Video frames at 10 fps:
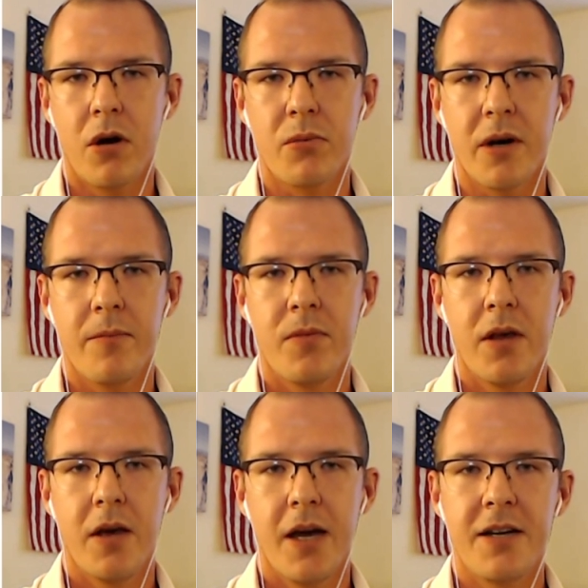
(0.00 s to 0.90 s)
hardware.
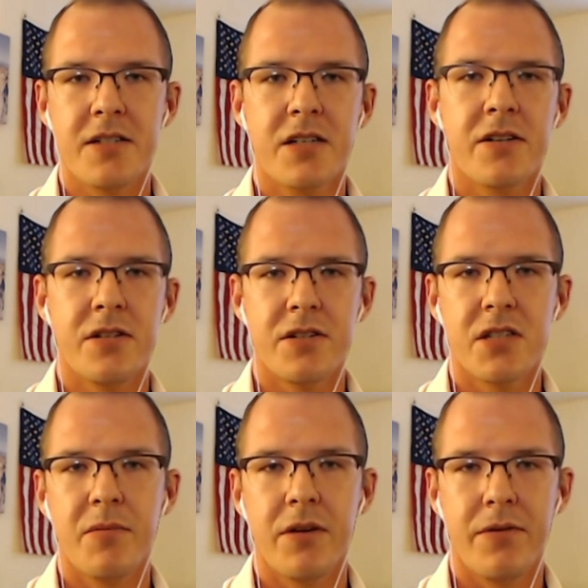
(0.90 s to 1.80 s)
And it discusses
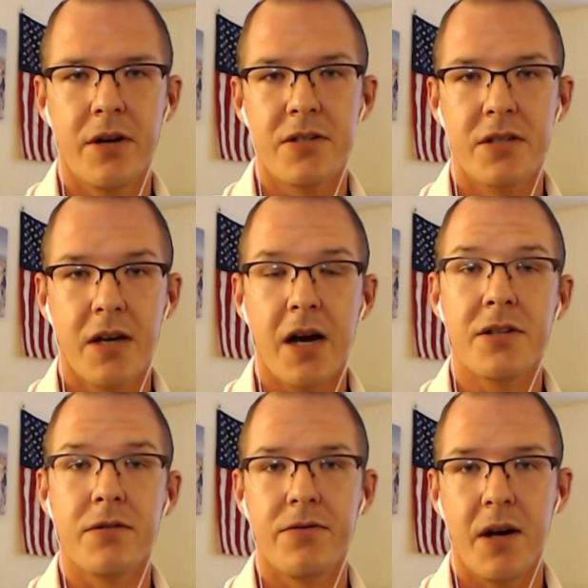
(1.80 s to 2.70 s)
some of the various
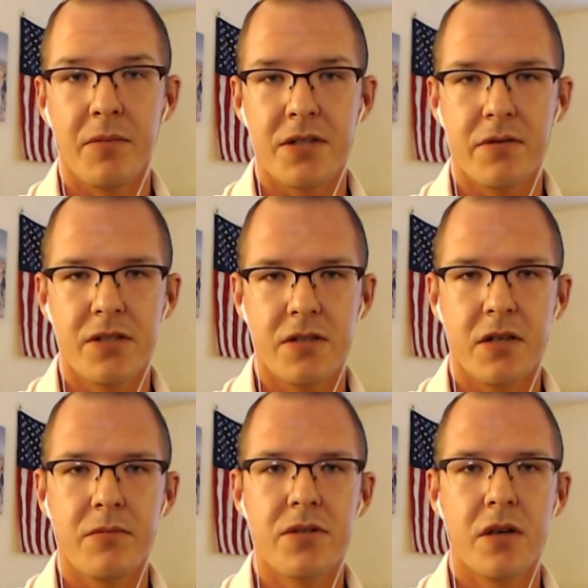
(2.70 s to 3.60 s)
kinds of families of
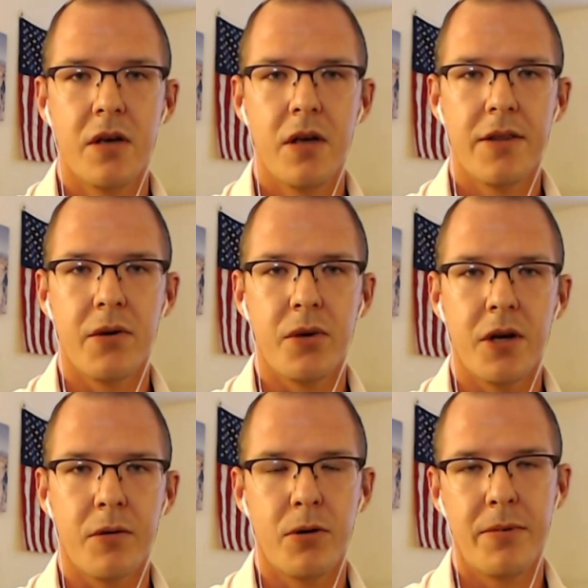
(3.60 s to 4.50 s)
systems that
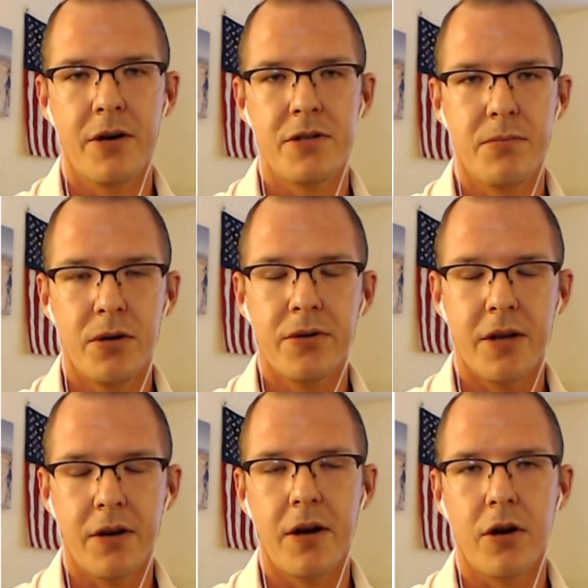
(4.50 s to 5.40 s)
we are prepared to build
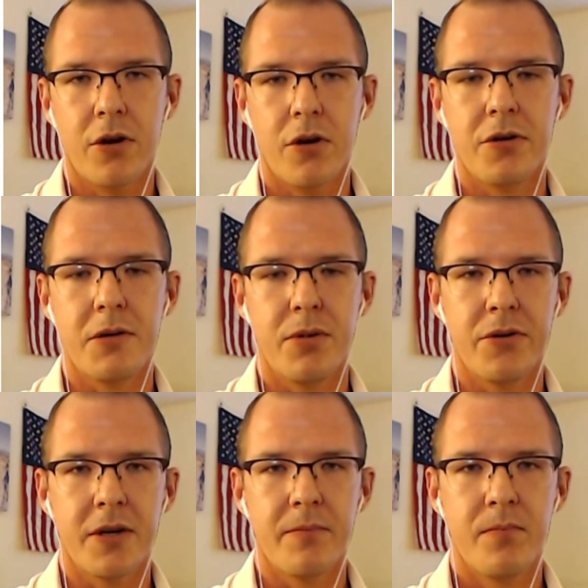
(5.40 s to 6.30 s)
and are currently
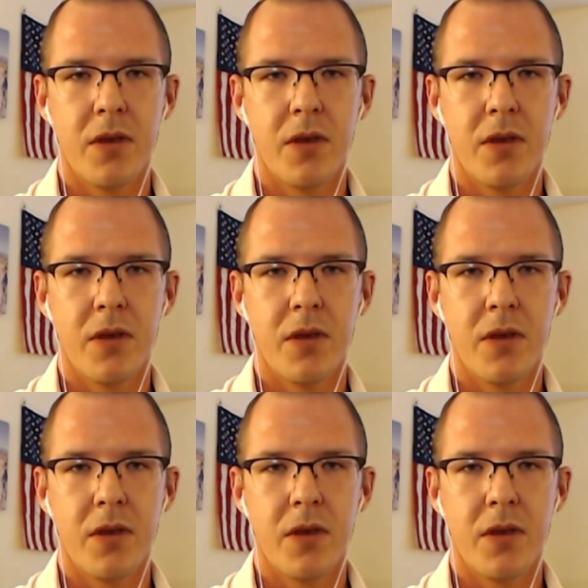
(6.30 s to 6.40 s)
building.